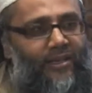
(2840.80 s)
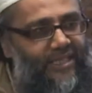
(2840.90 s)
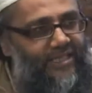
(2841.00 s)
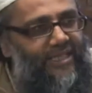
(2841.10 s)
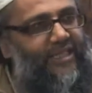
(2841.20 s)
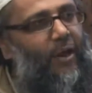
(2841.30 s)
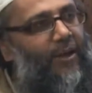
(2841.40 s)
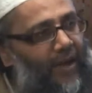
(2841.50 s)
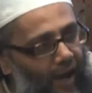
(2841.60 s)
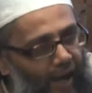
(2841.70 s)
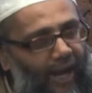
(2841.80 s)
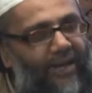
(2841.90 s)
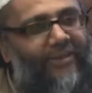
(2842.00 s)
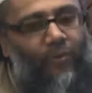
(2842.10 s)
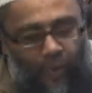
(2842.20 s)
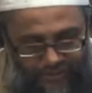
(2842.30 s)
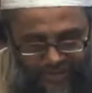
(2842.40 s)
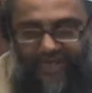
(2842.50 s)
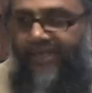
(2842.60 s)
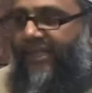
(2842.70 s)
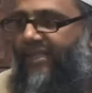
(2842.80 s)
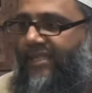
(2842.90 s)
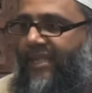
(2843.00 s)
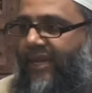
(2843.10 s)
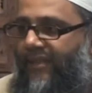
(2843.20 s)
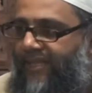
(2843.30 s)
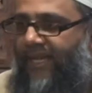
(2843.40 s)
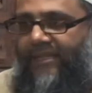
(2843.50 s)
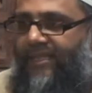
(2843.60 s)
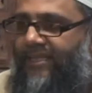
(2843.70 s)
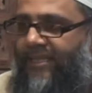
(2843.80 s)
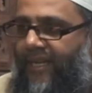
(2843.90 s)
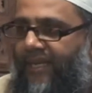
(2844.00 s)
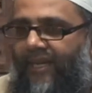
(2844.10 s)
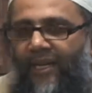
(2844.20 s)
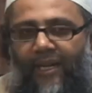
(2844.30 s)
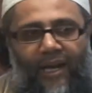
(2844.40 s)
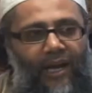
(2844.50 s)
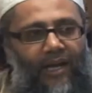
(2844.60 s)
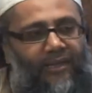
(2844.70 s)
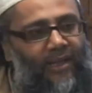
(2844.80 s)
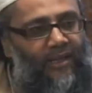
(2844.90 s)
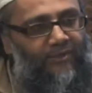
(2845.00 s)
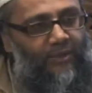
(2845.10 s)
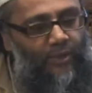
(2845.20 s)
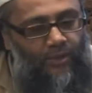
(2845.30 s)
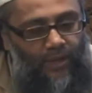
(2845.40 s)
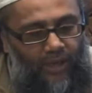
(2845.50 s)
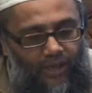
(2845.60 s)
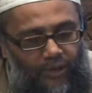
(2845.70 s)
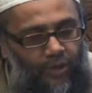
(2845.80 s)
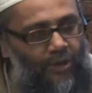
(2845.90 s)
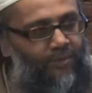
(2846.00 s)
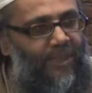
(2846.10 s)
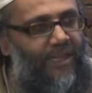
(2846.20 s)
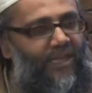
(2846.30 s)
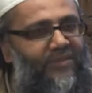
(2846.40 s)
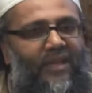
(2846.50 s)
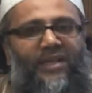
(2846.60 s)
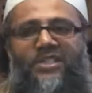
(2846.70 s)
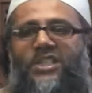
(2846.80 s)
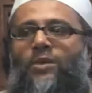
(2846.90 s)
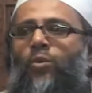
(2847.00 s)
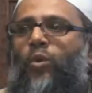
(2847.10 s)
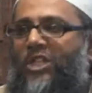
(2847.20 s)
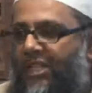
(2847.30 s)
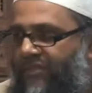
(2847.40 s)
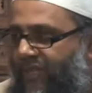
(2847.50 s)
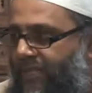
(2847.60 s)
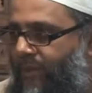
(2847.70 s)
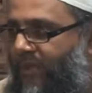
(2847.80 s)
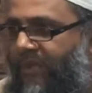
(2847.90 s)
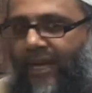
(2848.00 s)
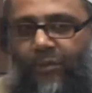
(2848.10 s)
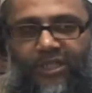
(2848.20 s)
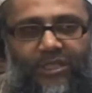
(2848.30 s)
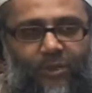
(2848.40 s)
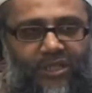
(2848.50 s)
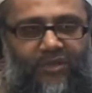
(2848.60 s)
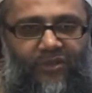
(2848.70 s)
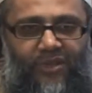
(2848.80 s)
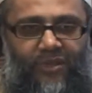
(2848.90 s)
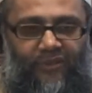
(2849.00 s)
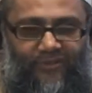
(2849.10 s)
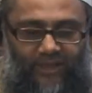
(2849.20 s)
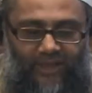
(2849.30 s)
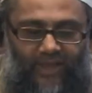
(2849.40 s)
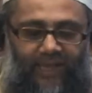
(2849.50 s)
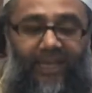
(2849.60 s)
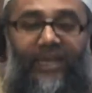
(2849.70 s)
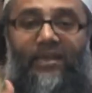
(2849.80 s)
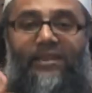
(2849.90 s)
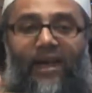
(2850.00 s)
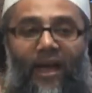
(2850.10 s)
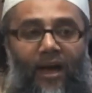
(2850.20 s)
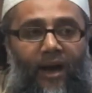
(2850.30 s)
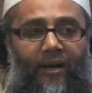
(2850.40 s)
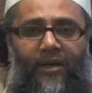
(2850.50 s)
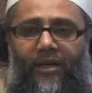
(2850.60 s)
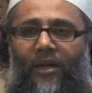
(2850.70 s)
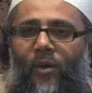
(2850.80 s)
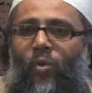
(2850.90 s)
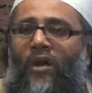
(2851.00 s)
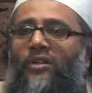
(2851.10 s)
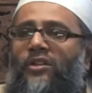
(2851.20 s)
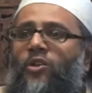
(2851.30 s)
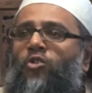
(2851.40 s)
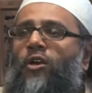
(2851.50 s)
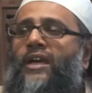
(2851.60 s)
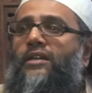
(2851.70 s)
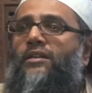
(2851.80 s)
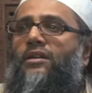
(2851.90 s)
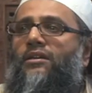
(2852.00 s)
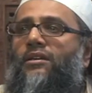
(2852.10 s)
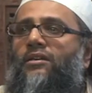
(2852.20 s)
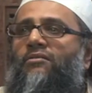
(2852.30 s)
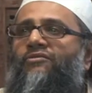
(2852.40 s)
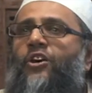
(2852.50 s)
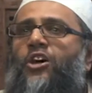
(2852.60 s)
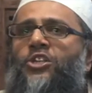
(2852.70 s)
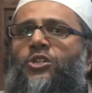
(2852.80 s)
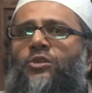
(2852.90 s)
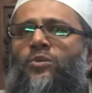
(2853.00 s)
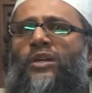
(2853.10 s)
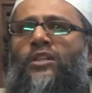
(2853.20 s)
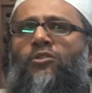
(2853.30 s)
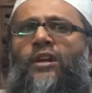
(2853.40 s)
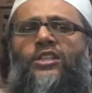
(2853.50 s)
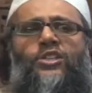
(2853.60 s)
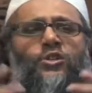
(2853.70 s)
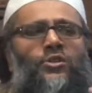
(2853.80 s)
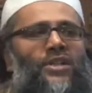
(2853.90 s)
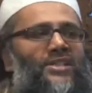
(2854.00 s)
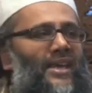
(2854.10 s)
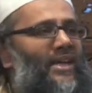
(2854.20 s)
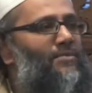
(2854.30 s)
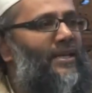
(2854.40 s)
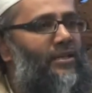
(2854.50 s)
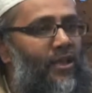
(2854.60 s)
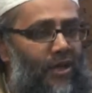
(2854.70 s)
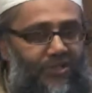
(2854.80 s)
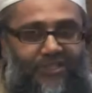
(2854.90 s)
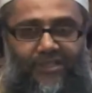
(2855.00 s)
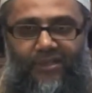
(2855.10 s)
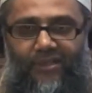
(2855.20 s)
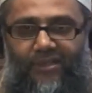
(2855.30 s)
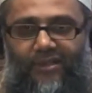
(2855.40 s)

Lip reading: This is going higher than what this hadith is saying. This hadith is saying, none of you truly believes unless he wishes for his brother that which he wishes for himself. Ithar, one of the great virtues, one of the great sunnahs that has been lost,